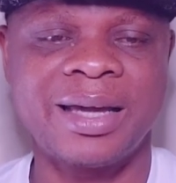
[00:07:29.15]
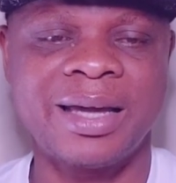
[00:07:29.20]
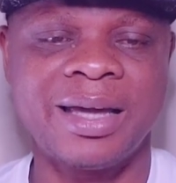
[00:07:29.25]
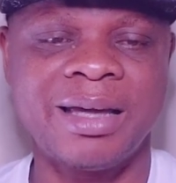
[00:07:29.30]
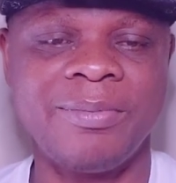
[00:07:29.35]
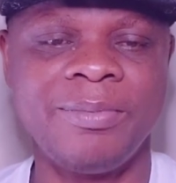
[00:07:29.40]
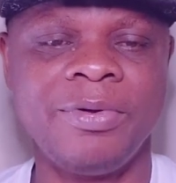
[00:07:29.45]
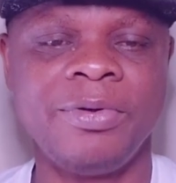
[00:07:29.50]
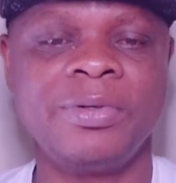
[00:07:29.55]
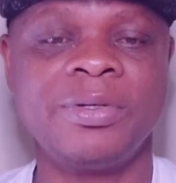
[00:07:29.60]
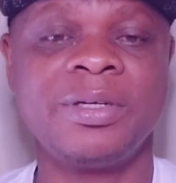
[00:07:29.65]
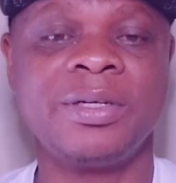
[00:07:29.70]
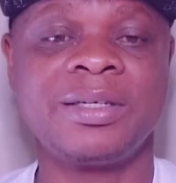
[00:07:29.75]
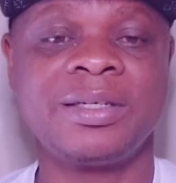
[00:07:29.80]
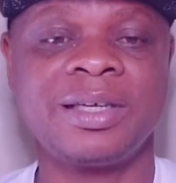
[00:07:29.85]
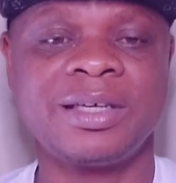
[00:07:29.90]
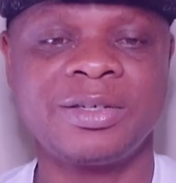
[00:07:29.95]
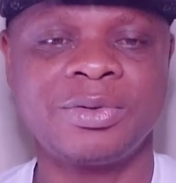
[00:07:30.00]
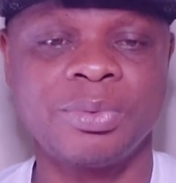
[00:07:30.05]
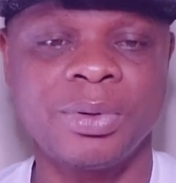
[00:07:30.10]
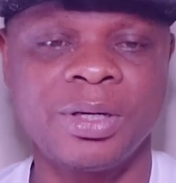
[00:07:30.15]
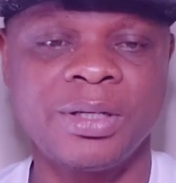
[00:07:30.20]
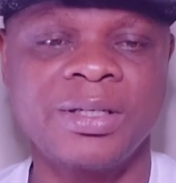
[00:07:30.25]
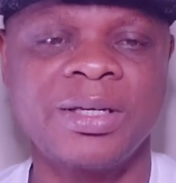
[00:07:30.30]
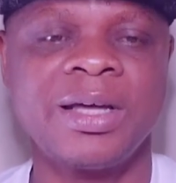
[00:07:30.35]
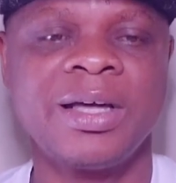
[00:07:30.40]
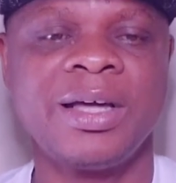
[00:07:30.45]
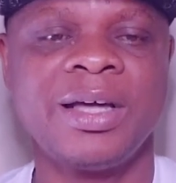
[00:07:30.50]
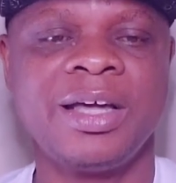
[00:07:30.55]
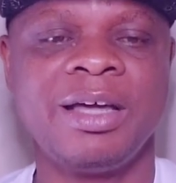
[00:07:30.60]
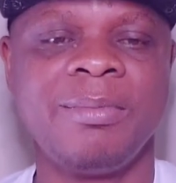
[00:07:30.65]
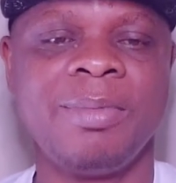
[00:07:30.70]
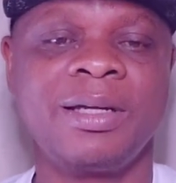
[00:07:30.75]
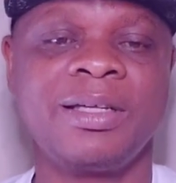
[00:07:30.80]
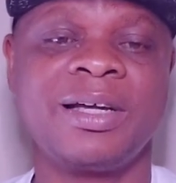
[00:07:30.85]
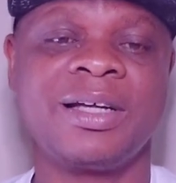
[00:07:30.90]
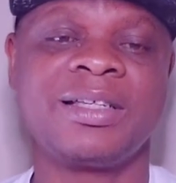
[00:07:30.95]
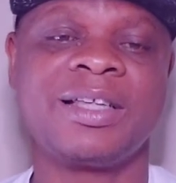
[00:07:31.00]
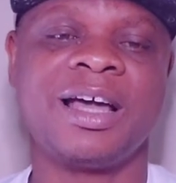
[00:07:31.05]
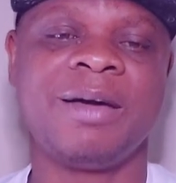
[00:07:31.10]
Music six weeks. A
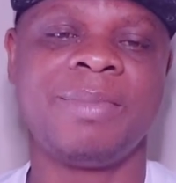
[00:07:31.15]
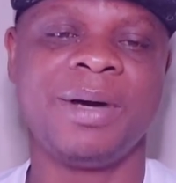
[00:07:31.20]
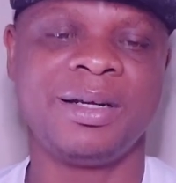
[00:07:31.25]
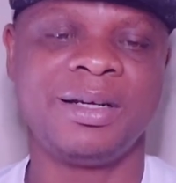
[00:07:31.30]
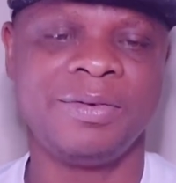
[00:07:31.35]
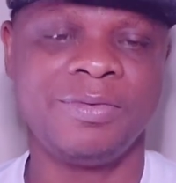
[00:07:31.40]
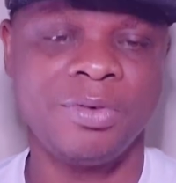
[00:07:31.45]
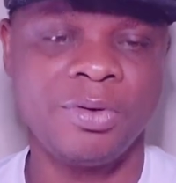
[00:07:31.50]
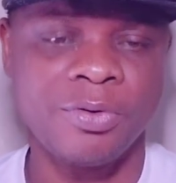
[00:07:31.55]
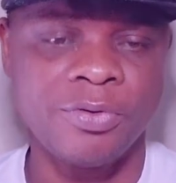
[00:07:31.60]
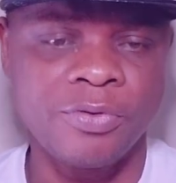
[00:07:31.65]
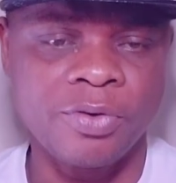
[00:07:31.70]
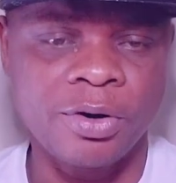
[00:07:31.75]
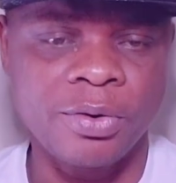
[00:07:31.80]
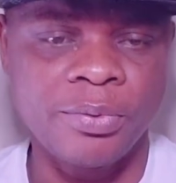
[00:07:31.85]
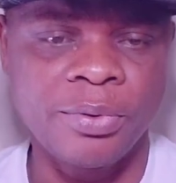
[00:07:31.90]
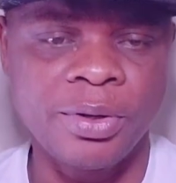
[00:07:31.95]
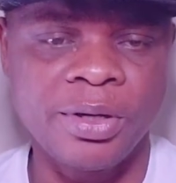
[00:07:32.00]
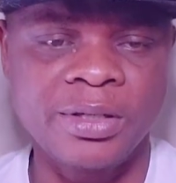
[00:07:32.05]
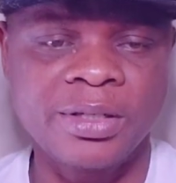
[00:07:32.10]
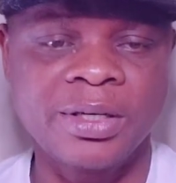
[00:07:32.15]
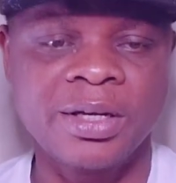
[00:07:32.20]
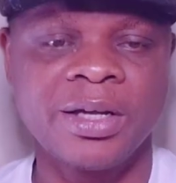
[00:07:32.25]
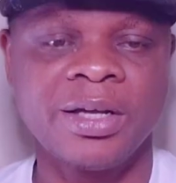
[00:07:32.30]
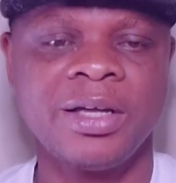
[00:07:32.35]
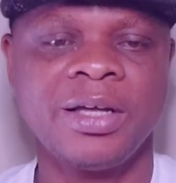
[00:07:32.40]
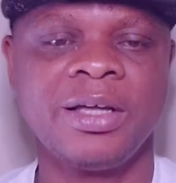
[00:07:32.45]
Better Time by Davido four weeks.